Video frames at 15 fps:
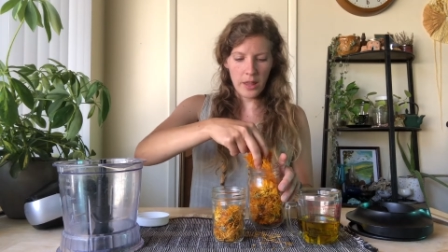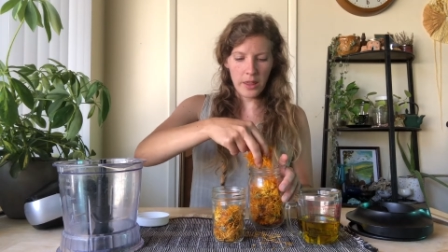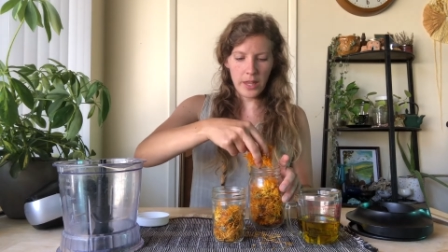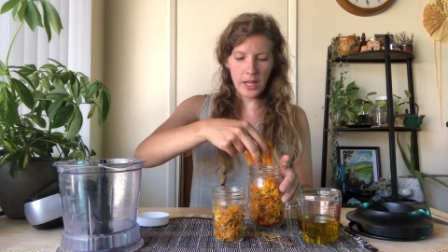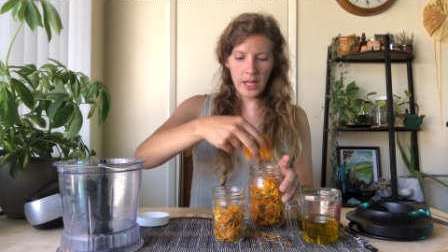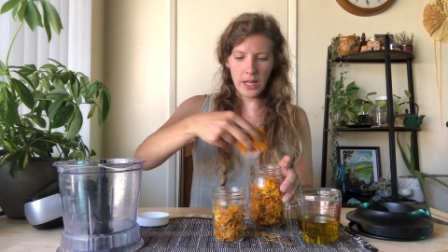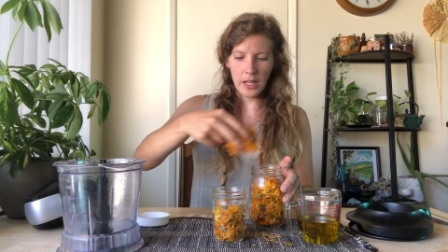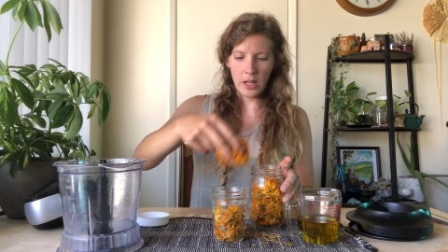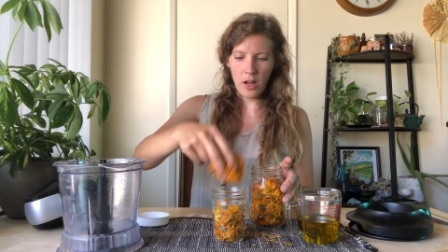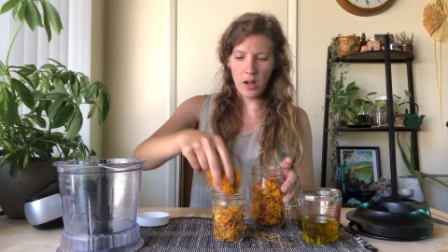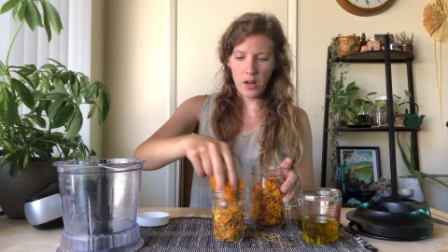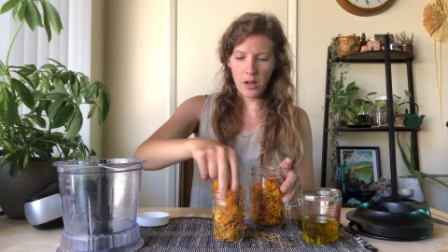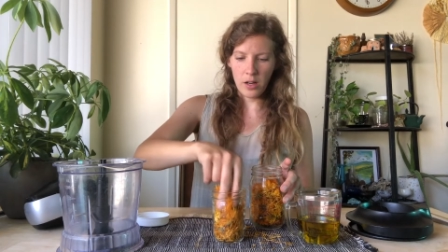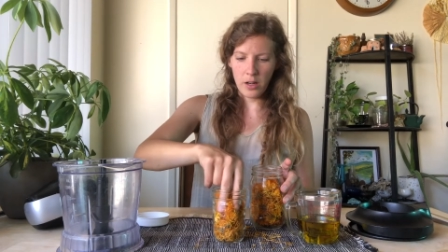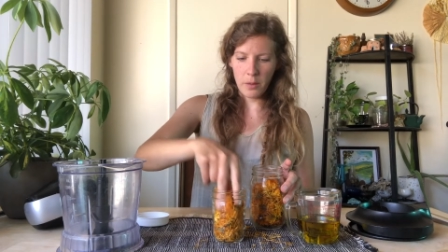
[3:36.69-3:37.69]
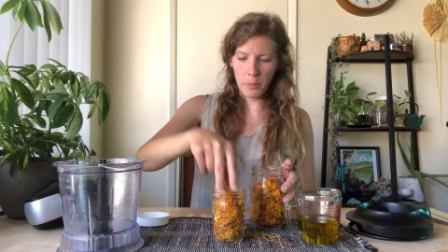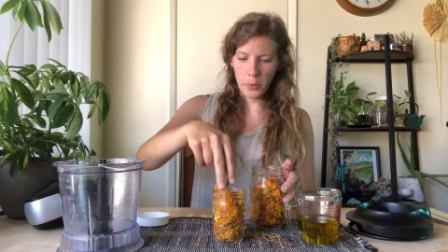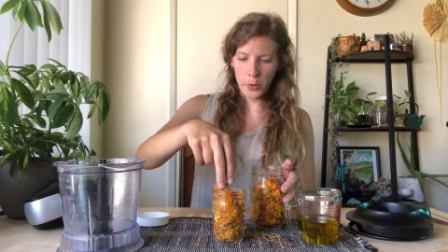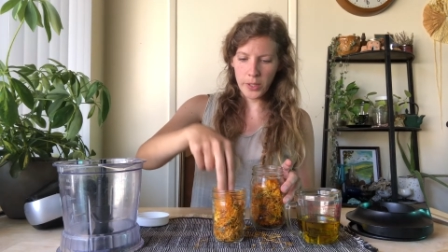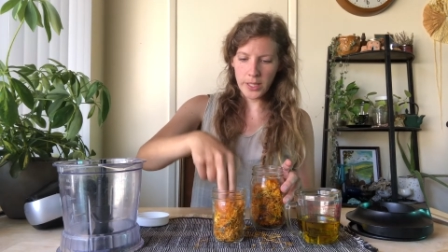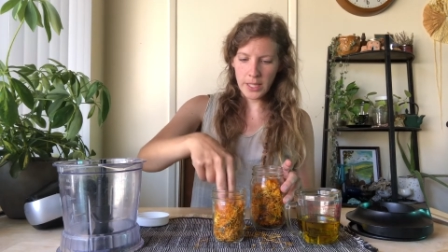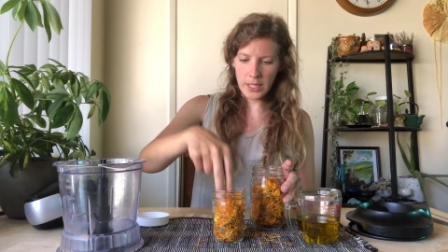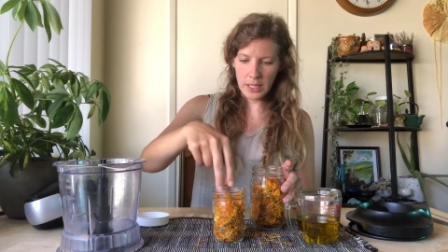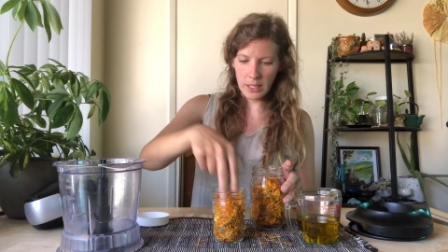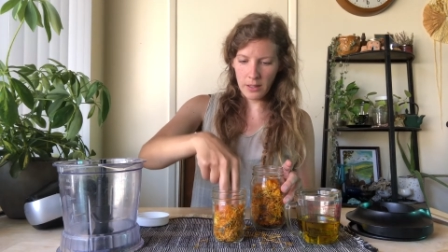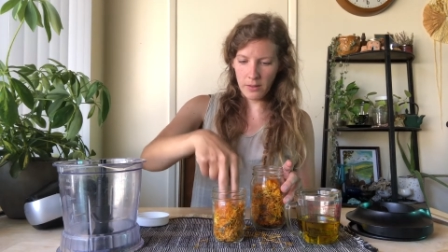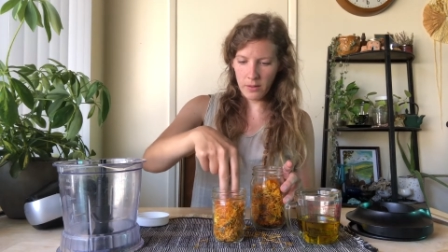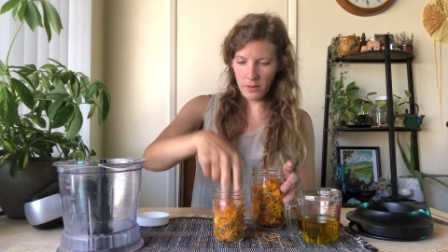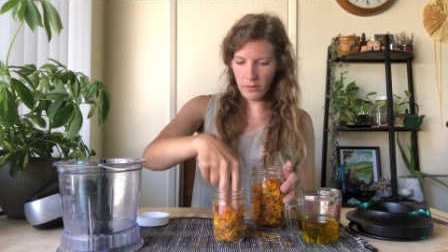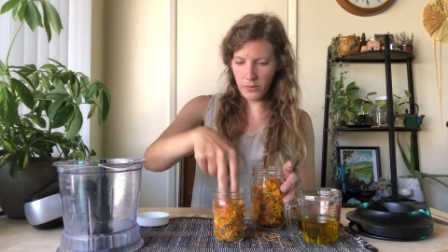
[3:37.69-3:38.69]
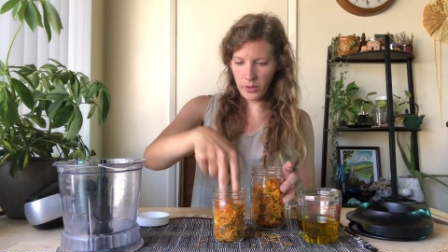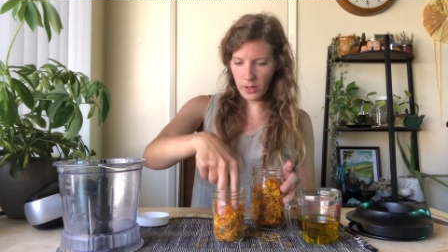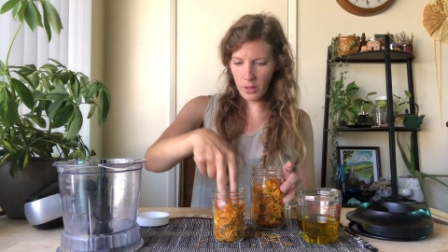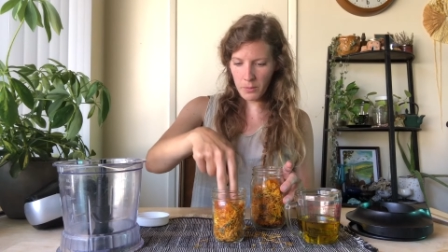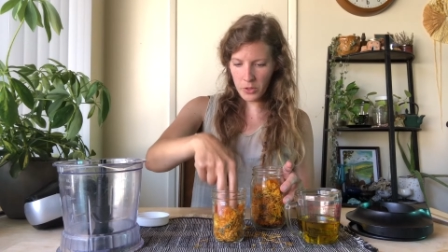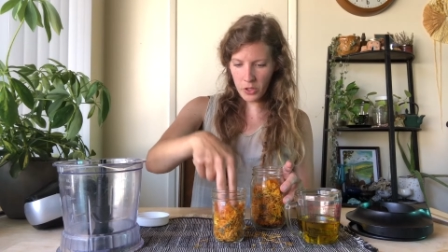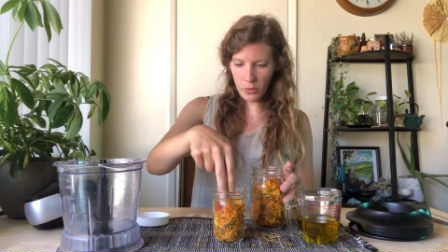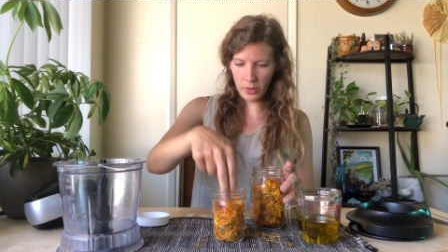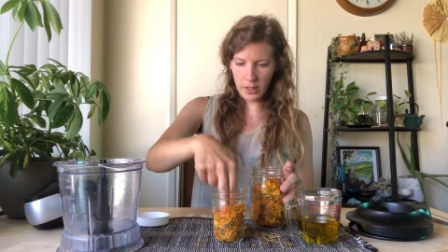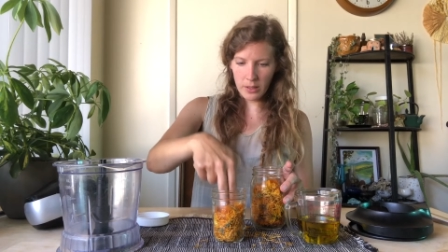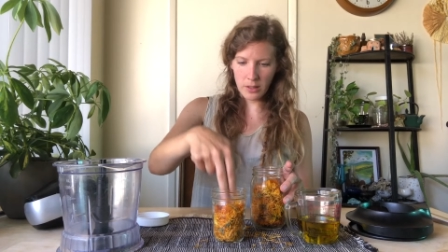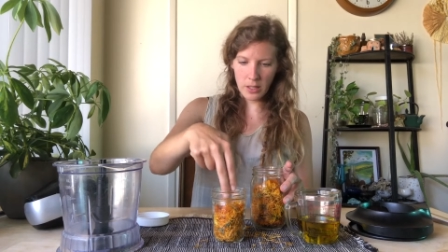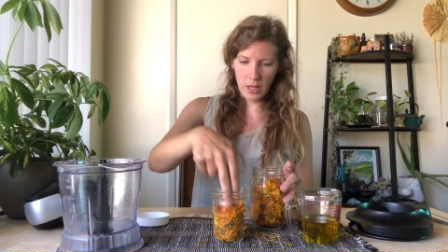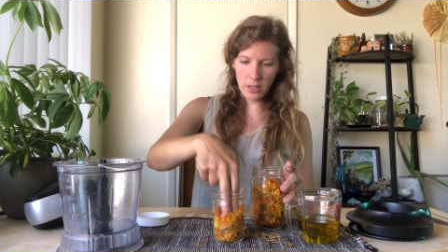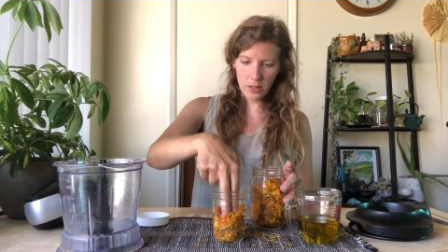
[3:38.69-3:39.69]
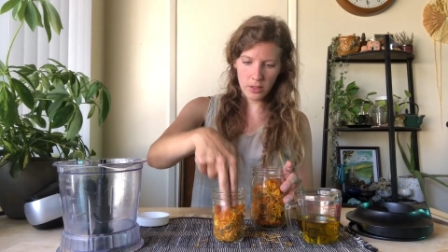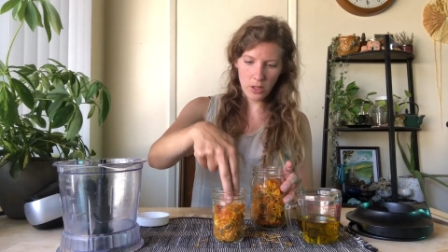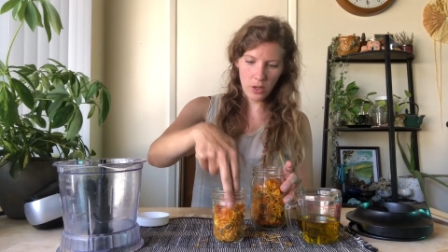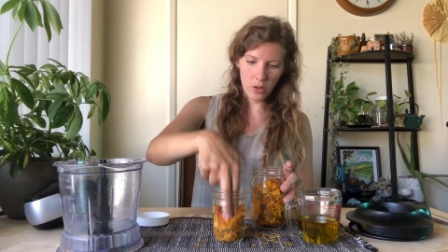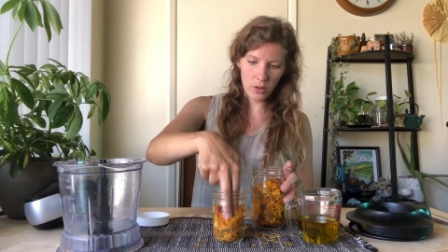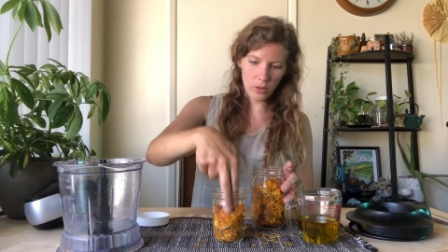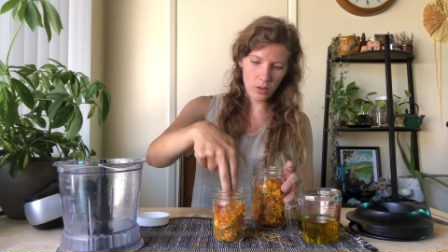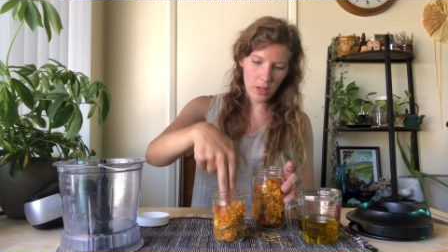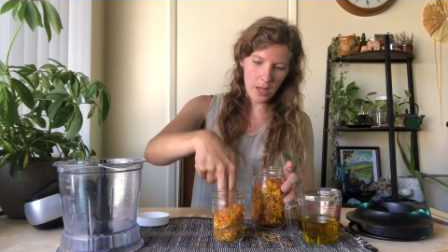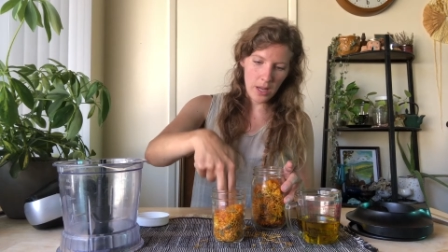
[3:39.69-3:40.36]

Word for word: They are pretty voluptuous, so